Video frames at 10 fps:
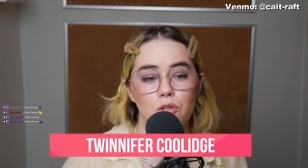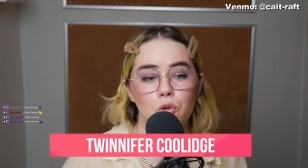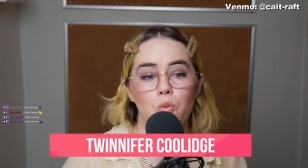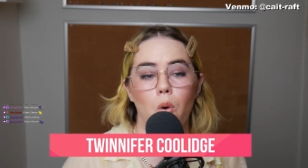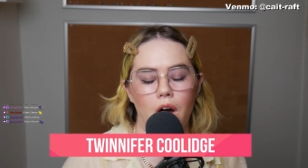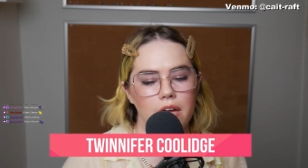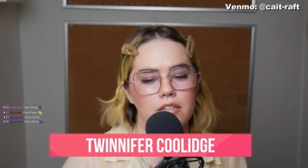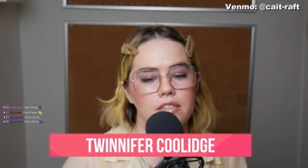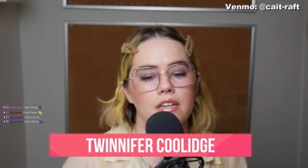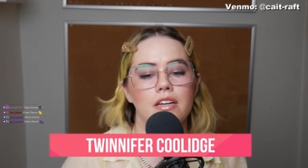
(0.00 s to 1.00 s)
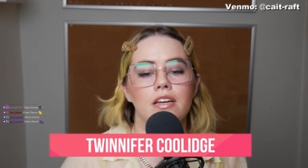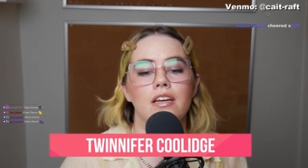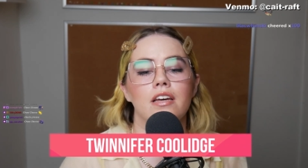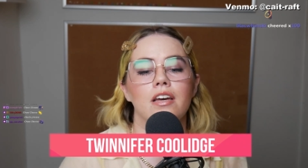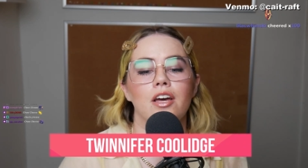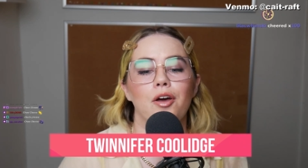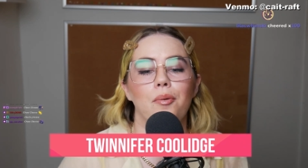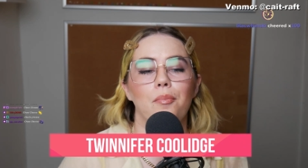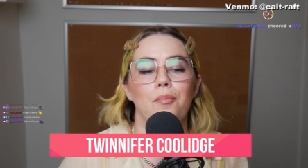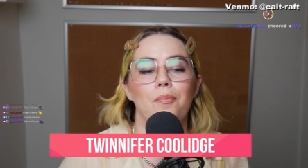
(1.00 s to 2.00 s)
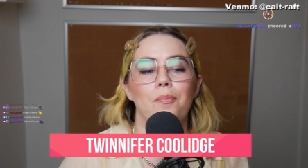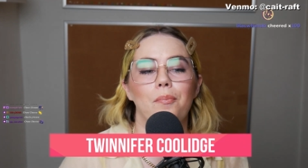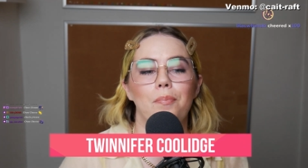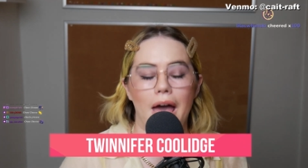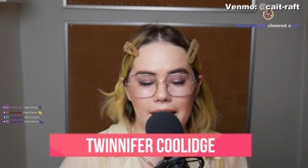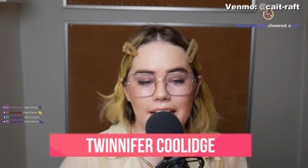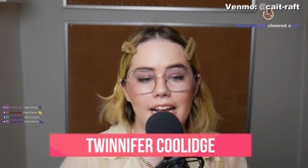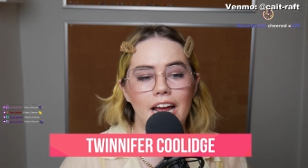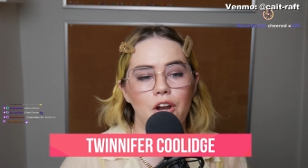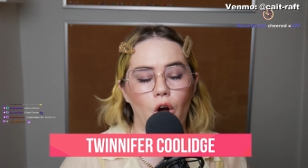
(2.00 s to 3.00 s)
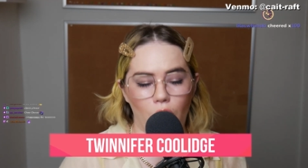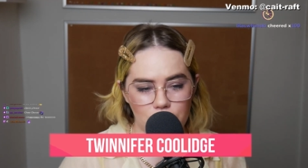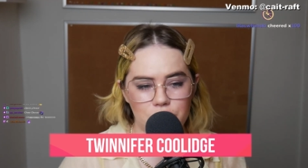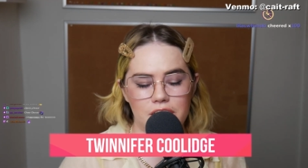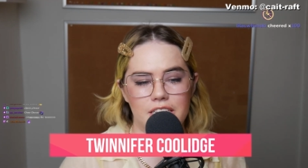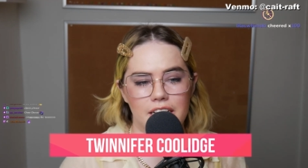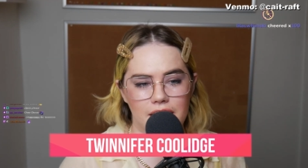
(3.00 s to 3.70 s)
who want Betty and Archie to get